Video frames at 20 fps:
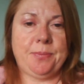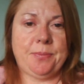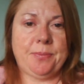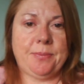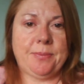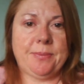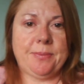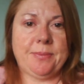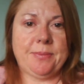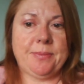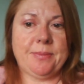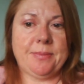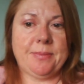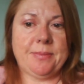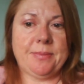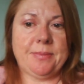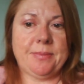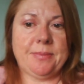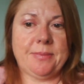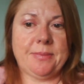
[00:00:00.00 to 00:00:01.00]

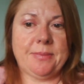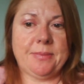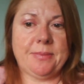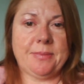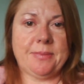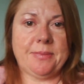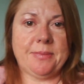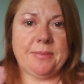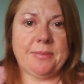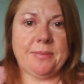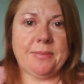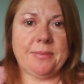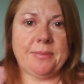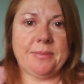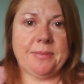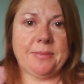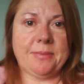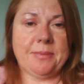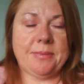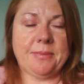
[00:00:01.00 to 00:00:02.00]

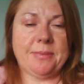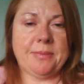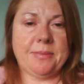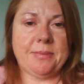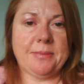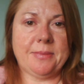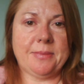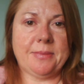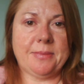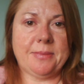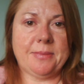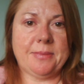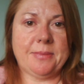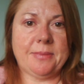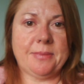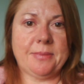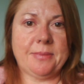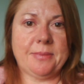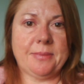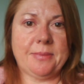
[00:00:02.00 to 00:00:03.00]

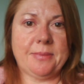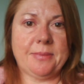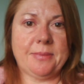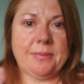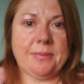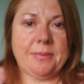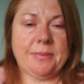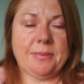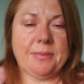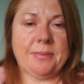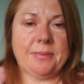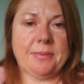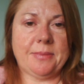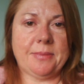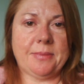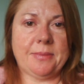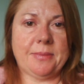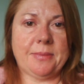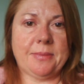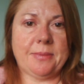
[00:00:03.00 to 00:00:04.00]

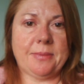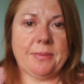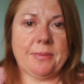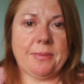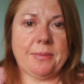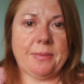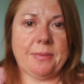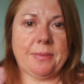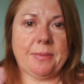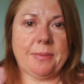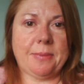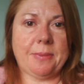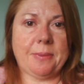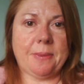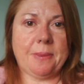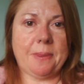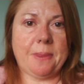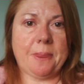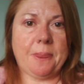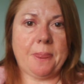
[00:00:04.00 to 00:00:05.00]

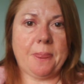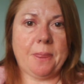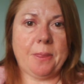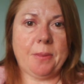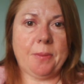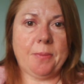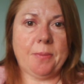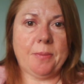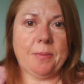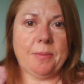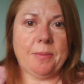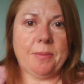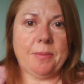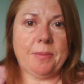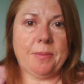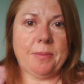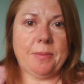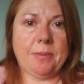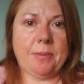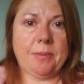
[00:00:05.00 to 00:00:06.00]

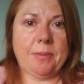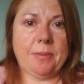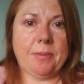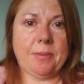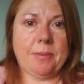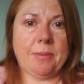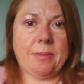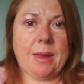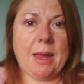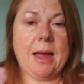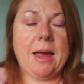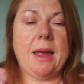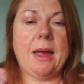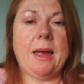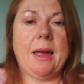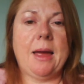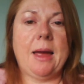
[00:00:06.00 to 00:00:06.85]
[no speech]